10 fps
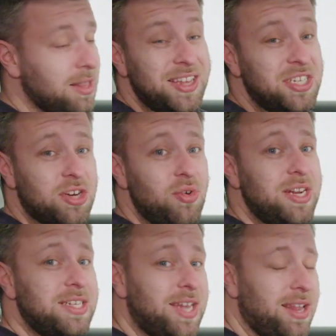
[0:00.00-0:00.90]
this screen
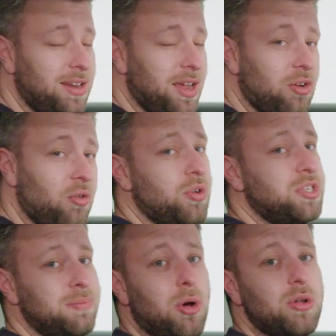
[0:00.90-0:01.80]
is standard across
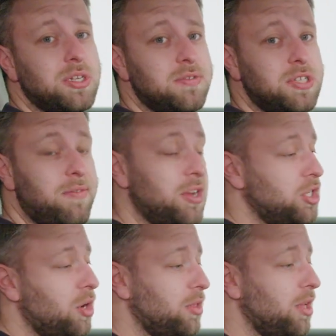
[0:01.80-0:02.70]
the models of Civic,
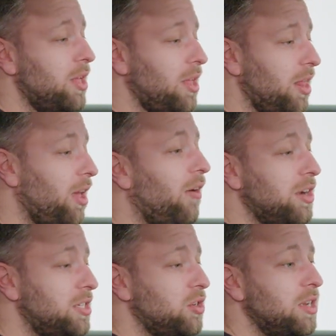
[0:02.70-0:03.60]
showing that they are
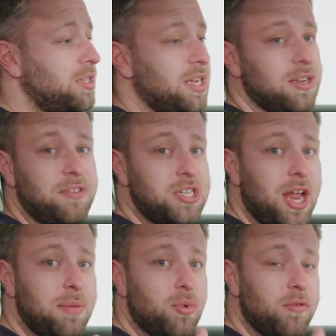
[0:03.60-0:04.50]
actually trying to take a
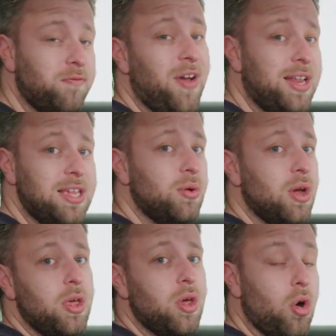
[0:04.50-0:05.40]
slightly more value
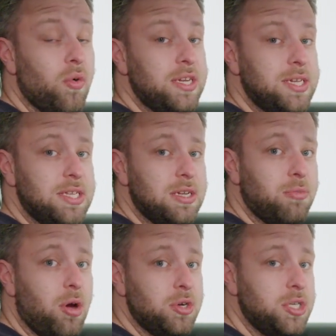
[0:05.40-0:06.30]
orientated
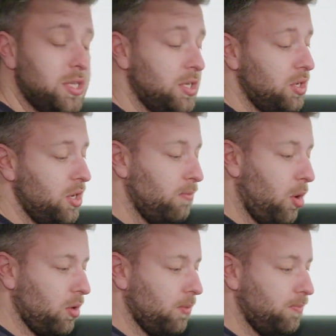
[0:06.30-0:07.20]
approach to this new
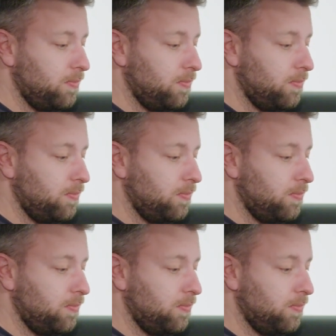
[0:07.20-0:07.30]
model.